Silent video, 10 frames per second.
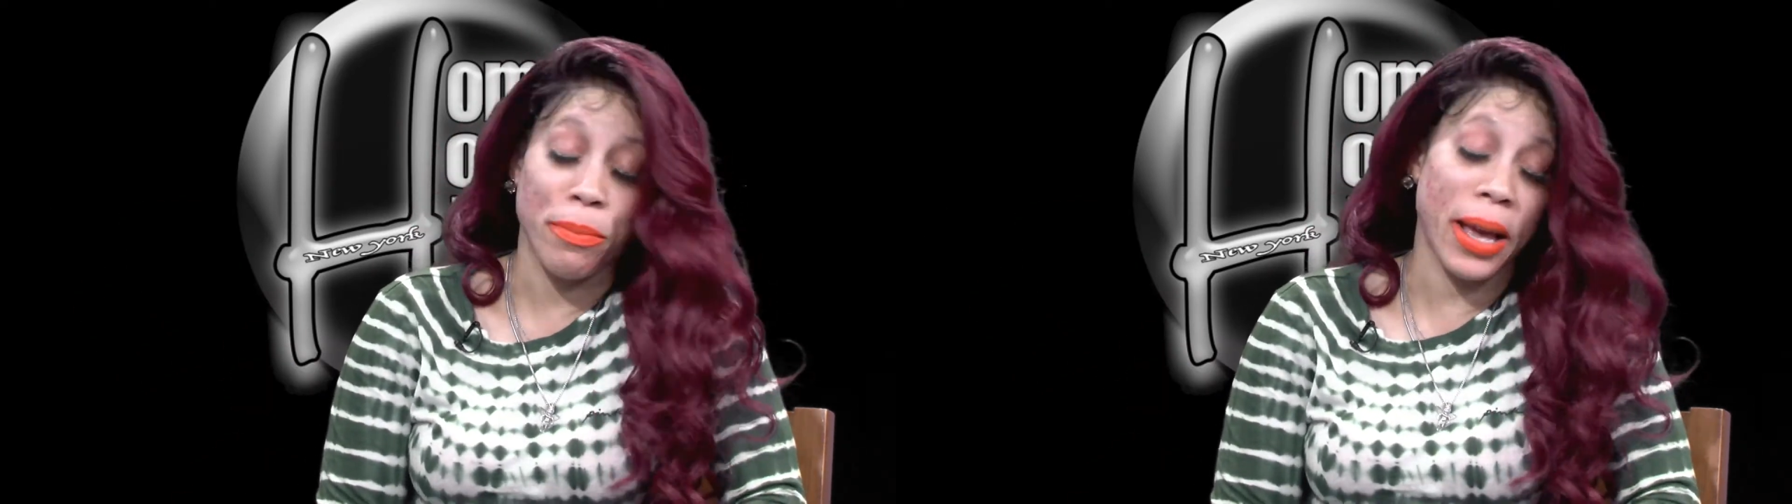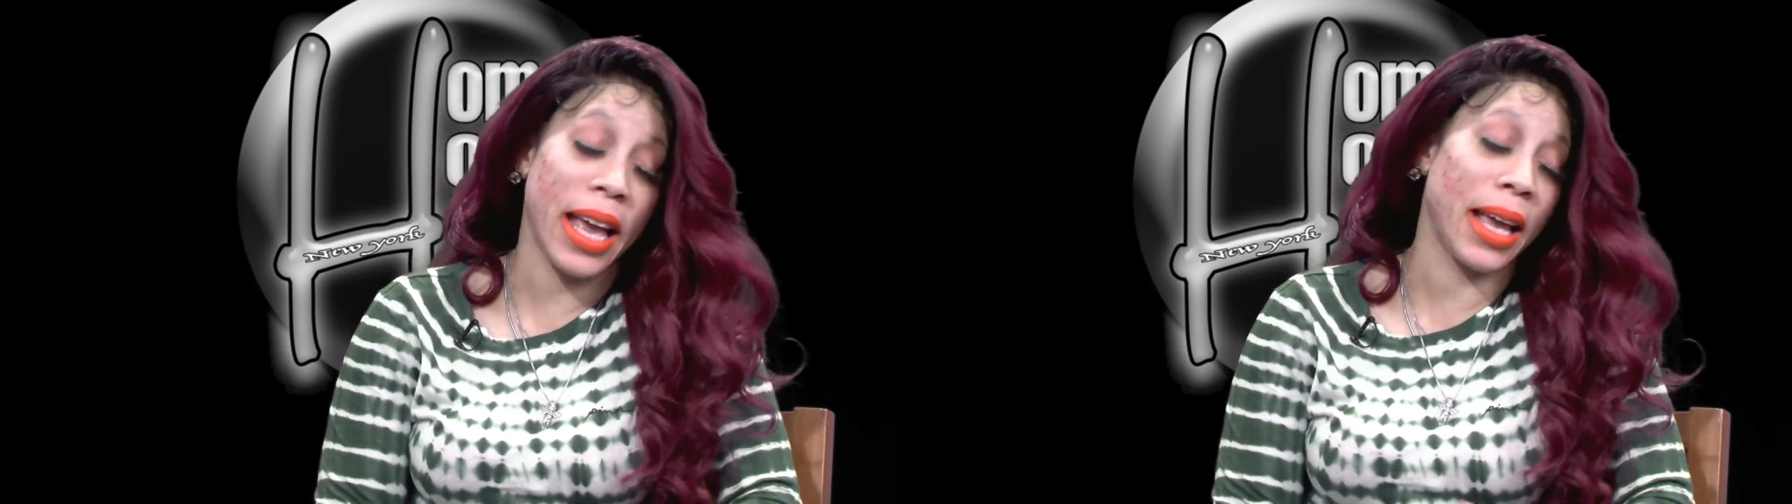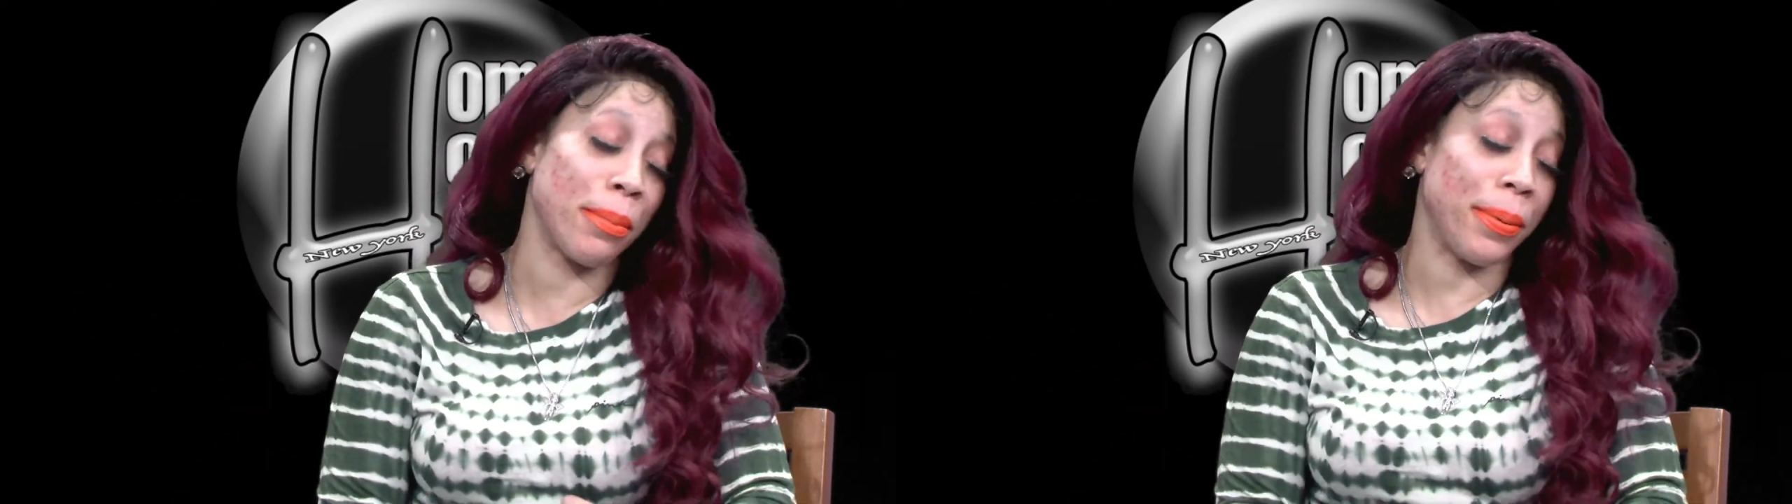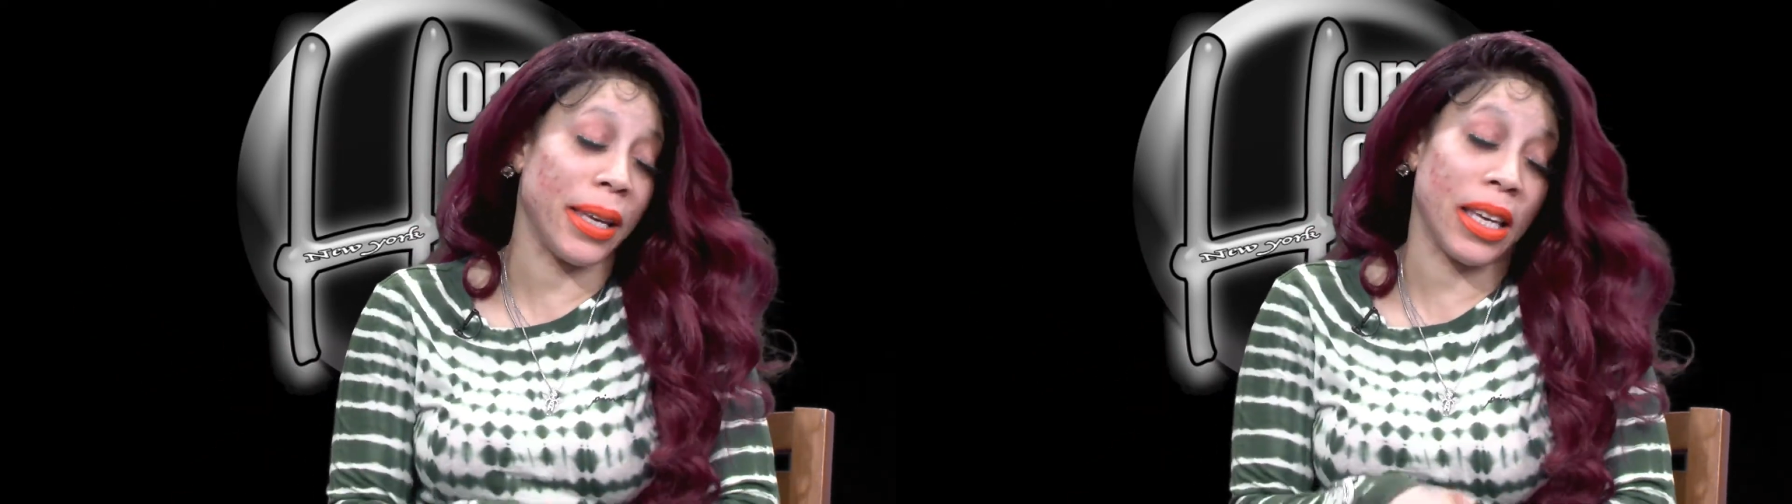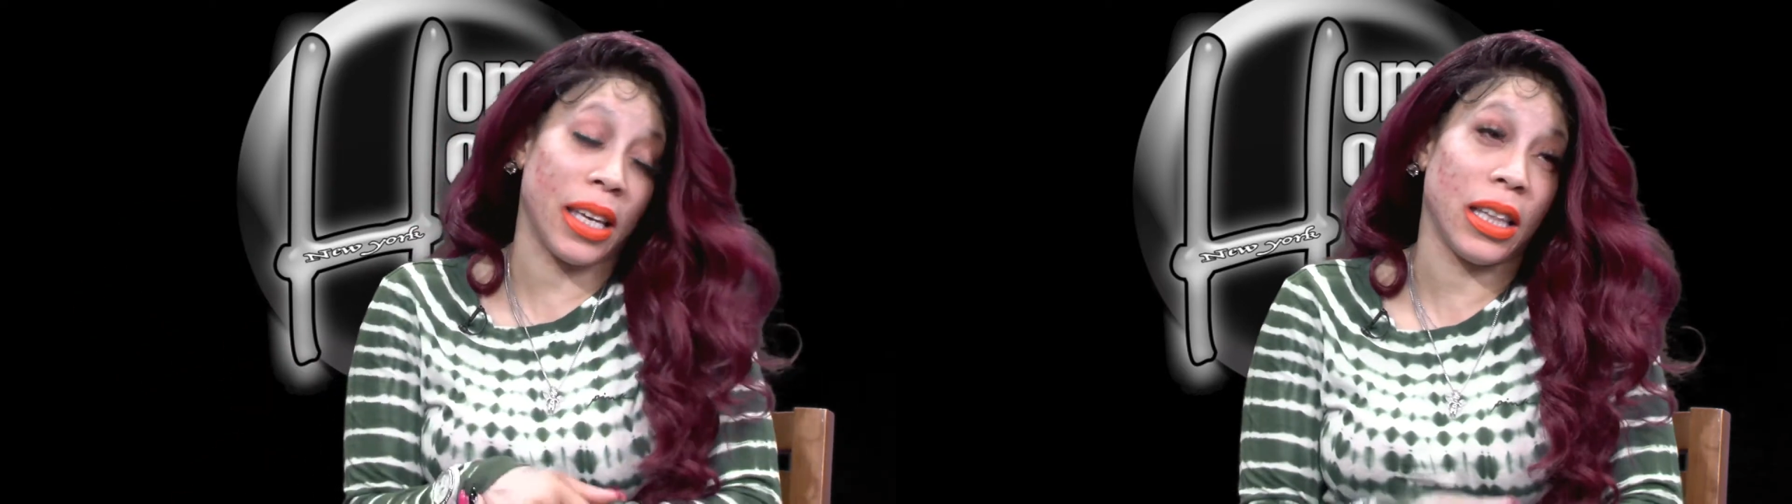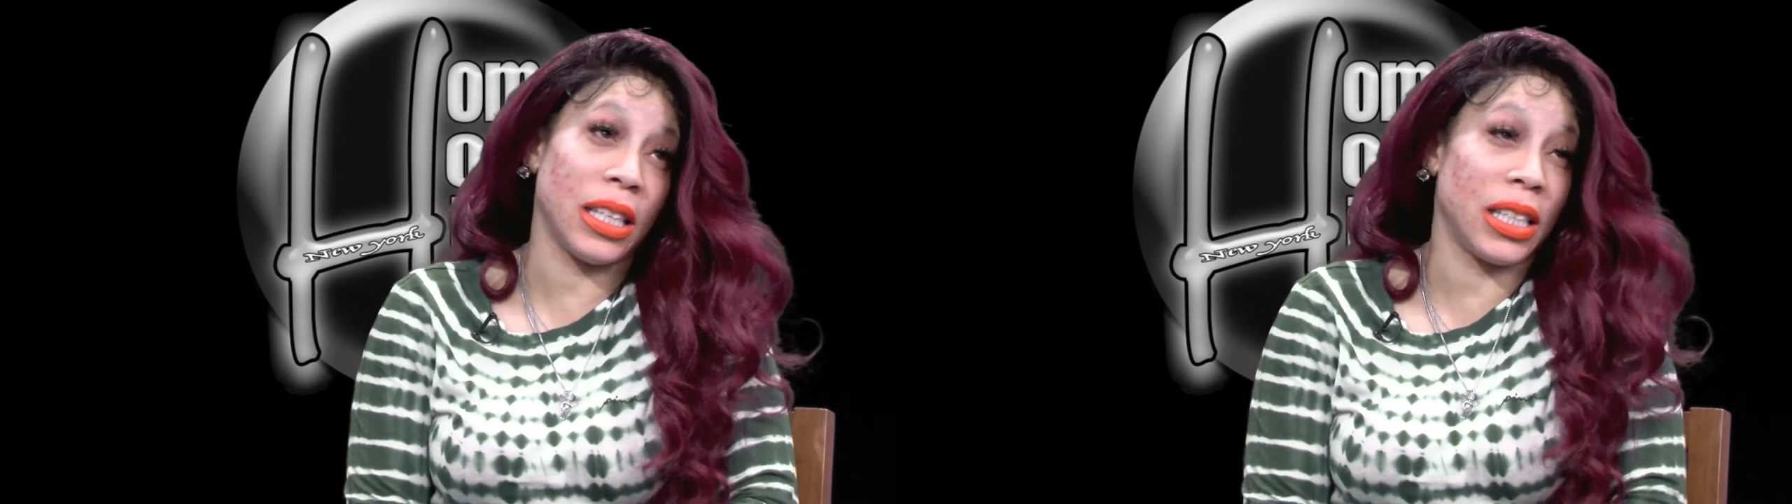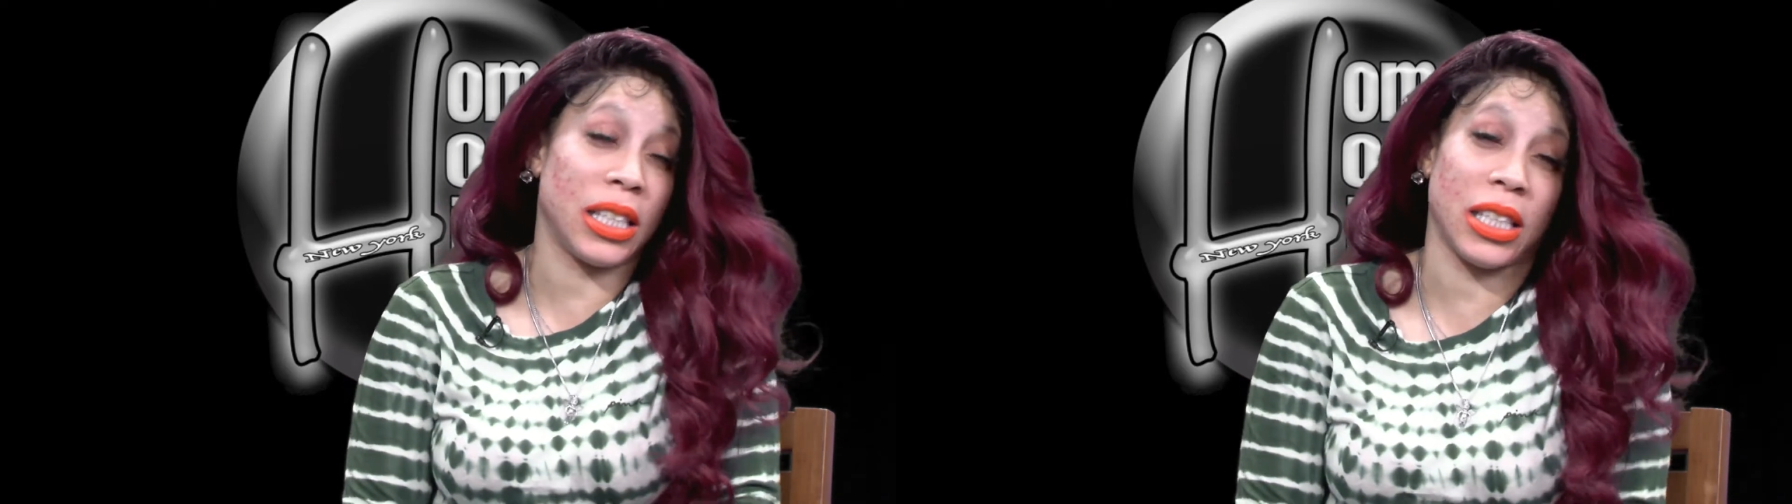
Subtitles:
Baby, listen,